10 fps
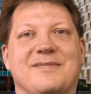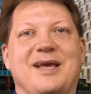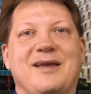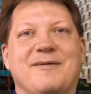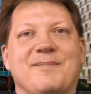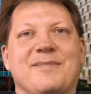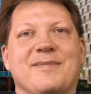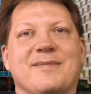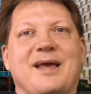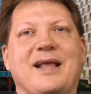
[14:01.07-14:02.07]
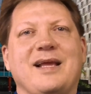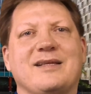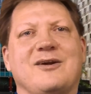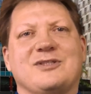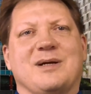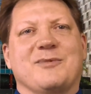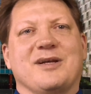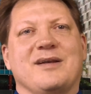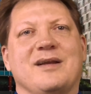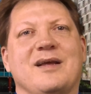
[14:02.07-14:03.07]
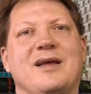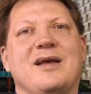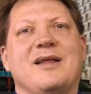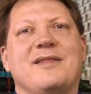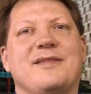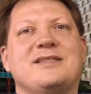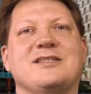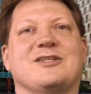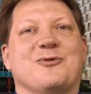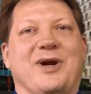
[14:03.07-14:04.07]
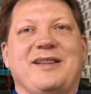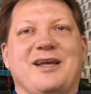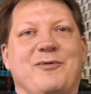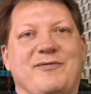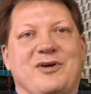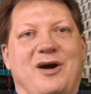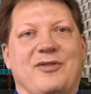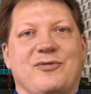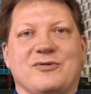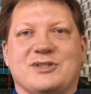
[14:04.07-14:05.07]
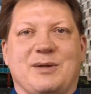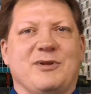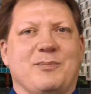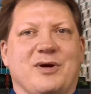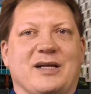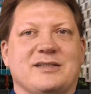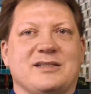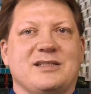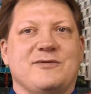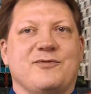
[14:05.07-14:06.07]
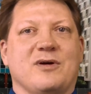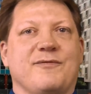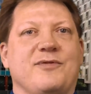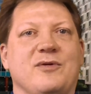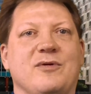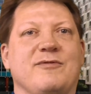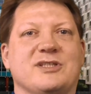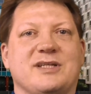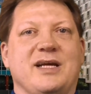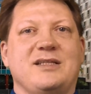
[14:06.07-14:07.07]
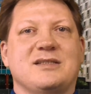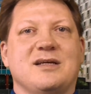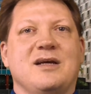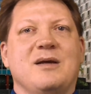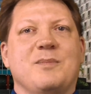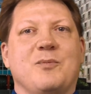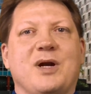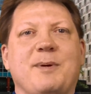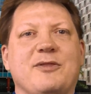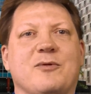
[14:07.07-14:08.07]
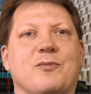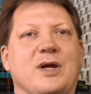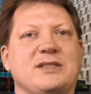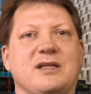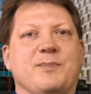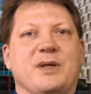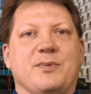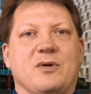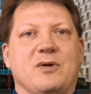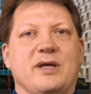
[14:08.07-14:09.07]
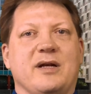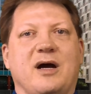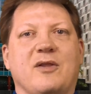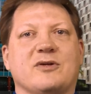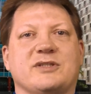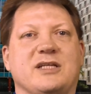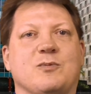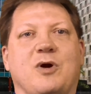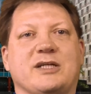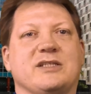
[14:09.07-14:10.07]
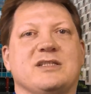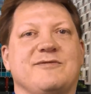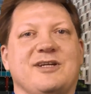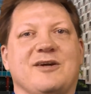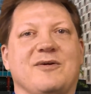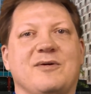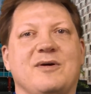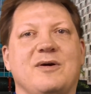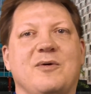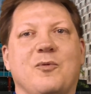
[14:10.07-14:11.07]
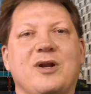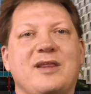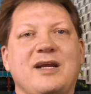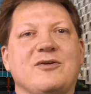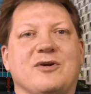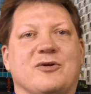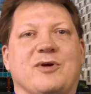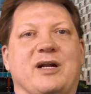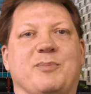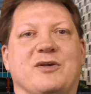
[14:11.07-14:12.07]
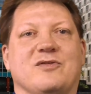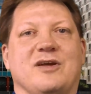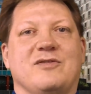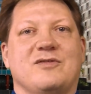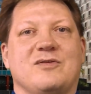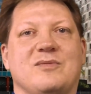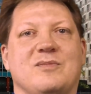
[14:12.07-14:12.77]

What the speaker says: Hey, I'd like to know something. This is great that we've gone through some of the processes for a few of the states, but what about the rest of the people in other states watching this video? What do they do to create a business?